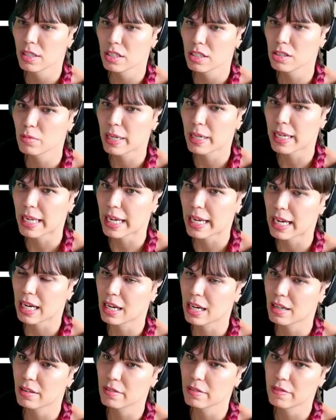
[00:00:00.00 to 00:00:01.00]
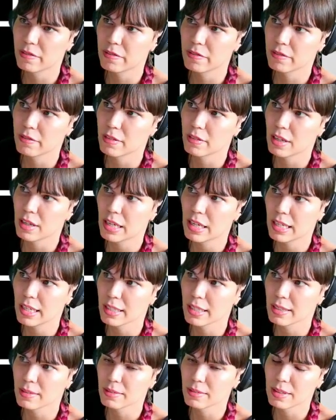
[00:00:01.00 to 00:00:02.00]
You might have
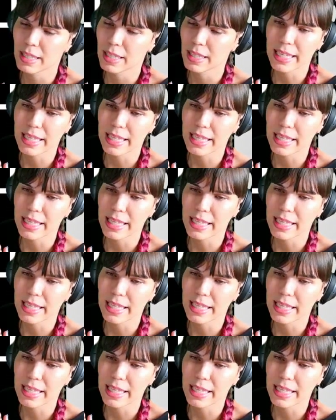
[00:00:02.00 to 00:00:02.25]
like